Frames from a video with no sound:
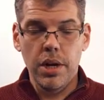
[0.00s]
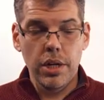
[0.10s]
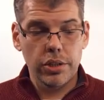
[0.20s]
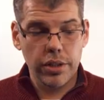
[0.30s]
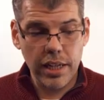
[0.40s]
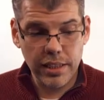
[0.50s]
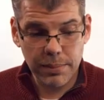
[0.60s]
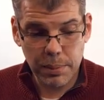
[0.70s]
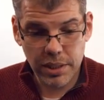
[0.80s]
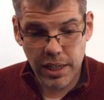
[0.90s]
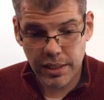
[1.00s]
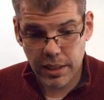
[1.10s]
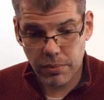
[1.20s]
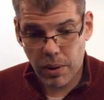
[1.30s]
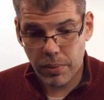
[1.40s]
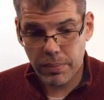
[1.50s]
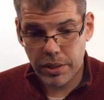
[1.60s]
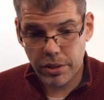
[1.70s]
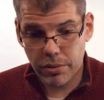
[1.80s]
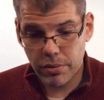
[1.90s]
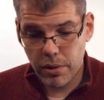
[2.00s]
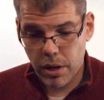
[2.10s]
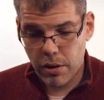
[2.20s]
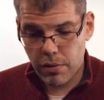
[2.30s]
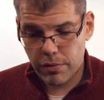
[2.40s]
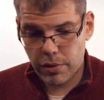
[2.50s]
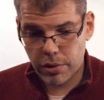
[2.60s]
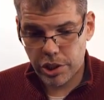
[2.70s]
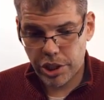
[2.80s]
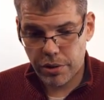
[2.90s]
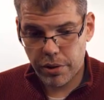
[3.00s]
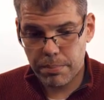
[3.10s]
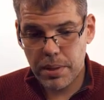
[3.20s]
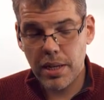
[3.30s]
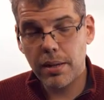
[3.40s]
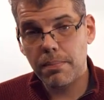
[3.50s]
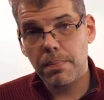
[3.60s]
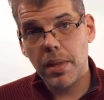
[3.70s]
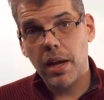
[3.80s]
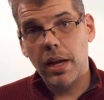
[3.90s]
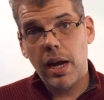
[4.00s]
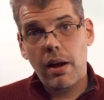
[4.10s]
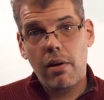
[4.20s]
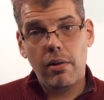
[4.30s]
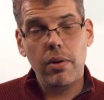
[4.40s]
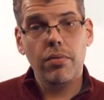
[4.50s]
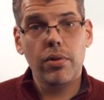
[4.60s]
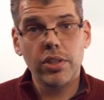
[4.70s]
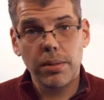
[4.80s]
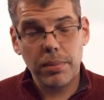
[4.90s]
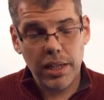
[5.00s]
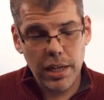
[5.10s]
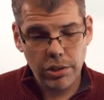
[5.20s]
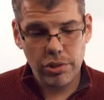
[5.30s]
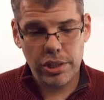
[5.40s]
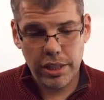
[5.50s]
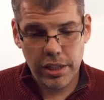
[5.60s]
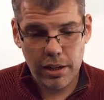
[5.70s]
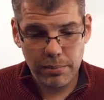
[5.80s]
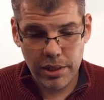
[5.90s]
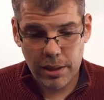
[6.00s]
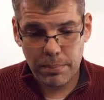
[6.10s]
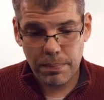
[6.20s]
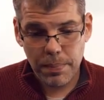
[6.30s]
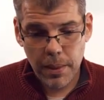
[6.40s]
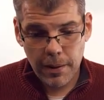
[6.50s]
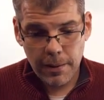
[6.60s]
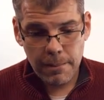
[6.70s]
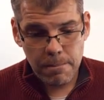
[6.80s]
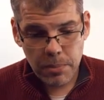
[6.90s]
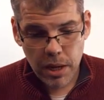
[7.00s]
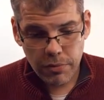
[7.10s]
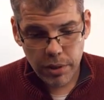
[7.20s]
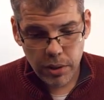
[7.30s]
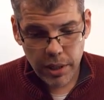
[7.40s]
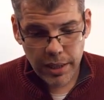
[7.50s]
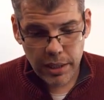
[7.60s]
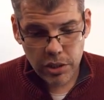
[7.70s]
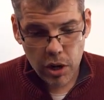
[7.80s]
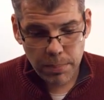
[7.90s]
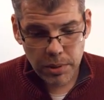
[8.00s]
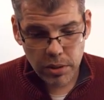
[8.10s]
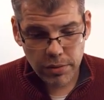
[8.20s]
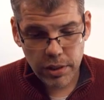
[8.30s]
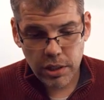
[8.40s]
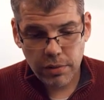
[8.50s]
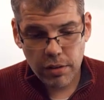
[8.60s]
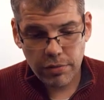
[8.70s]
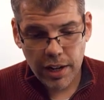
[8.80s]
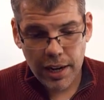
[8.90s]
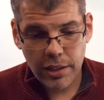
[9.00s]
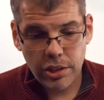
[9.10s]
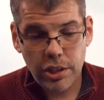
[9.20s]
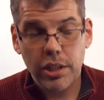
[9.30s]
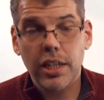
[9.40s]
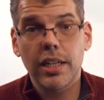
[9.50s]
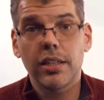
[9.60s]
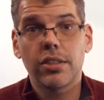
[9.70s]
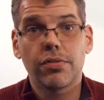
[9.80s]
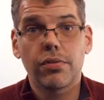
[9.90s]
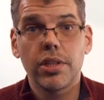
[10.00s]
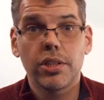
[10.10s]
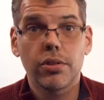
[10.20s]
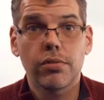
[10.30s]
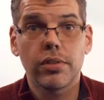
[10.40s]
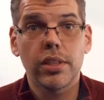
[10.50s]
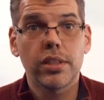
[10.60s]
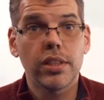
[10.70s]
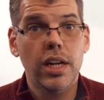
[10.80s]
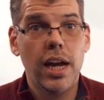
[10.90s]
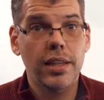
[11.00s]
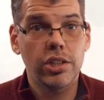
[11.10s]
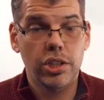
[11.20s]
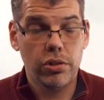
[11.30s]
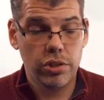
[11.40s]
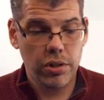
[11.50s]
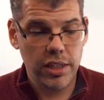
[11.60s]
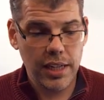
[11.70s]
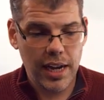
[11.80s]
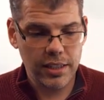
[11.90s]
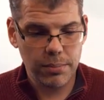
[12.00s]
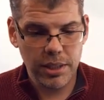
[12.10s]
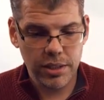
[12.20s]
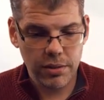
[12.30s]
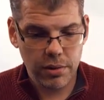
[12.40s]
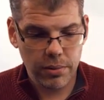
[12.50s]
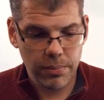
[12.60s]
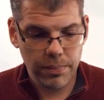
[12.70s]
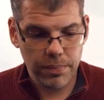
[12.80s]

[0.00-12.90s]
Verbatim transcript: So that's it precisely what we would do for shear in a beam. However, something interesting comes up. If we look at the top surface of our flange, it is a free surface and the shear stress has to be zero.